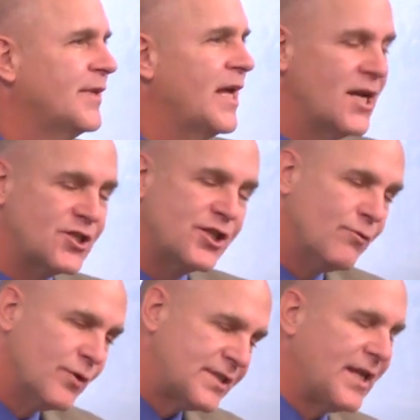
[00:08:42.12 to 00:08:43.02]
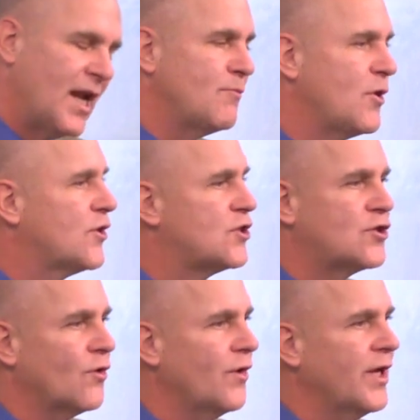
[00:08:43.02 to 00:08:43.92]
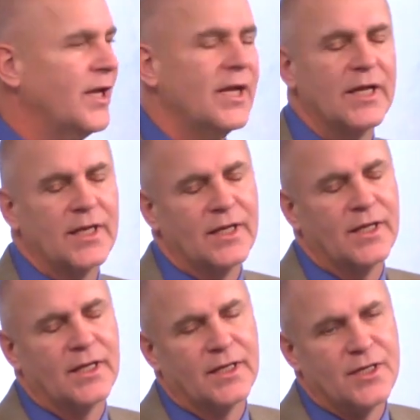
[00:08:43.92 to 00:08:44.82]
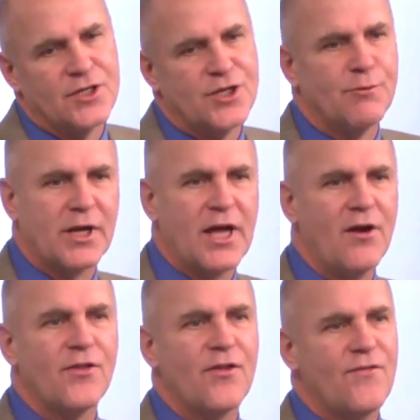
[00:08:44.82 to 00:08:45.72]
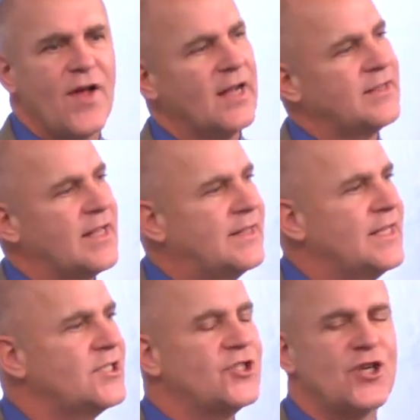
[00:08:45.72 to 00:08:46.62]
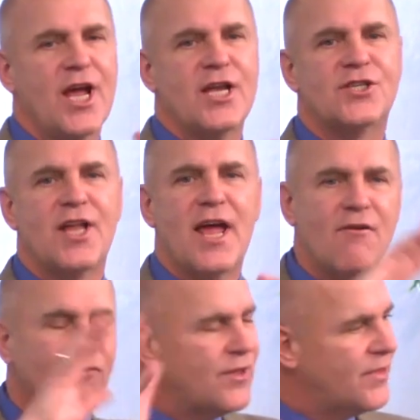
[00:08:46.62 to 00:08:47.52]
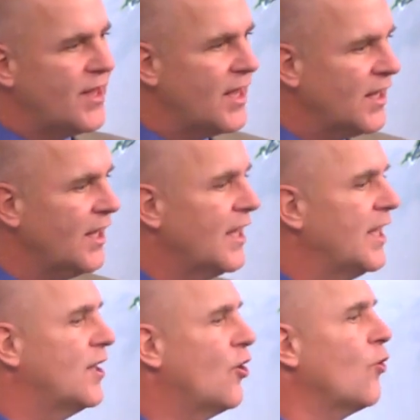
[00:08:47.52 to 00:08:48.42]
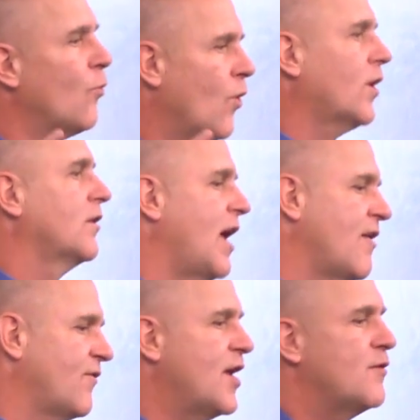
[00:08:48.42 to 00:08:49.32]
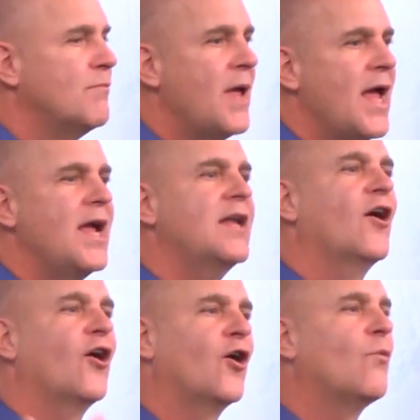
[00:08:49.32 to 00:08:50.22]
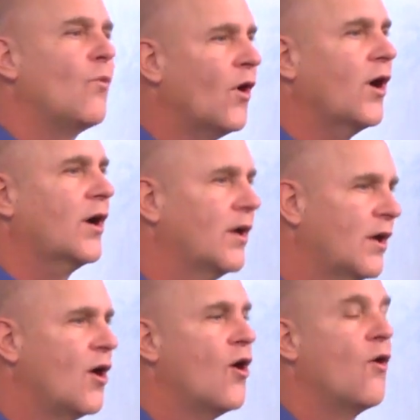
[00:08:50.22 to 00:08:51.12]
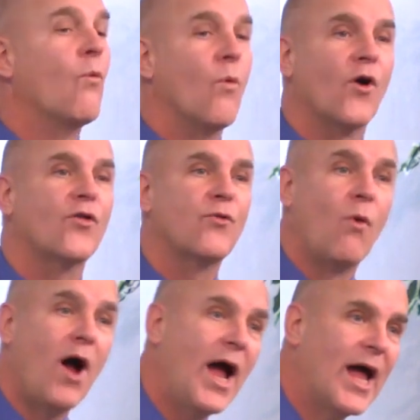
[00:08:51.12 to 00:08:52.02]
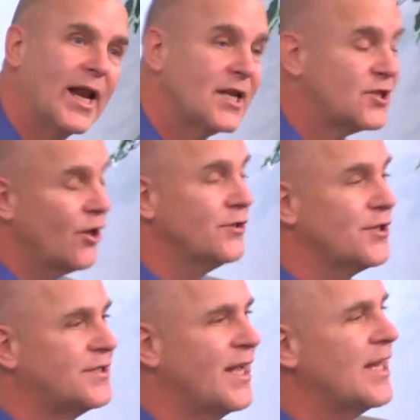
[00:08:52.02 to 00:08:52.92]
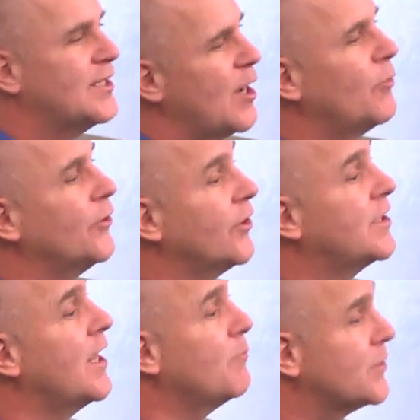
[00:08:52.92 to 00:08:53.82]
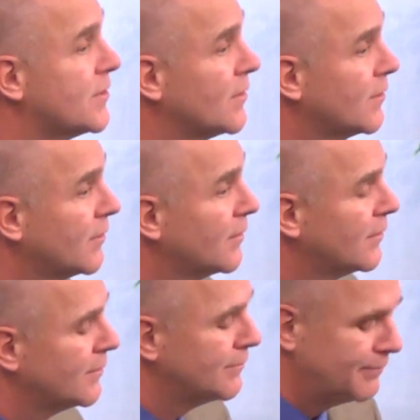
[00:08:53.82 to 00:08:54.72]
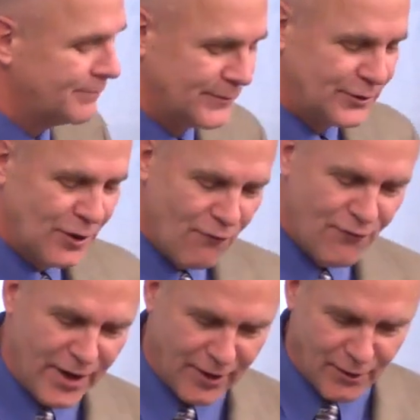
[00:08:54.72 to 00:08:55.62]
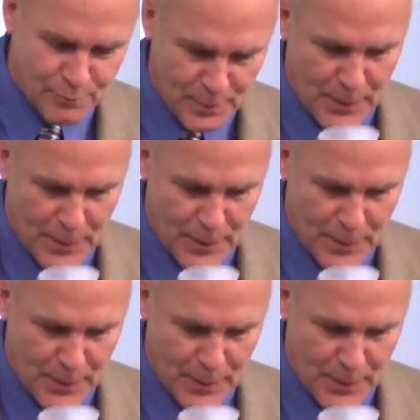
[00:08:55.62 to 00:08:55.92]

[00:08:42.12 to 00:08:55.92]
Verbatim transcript: And as she was telling me the story, she recounted the fact that this changed everything in her work life. It made her work worthwhile. And she also said it doubled her tips. Go figure.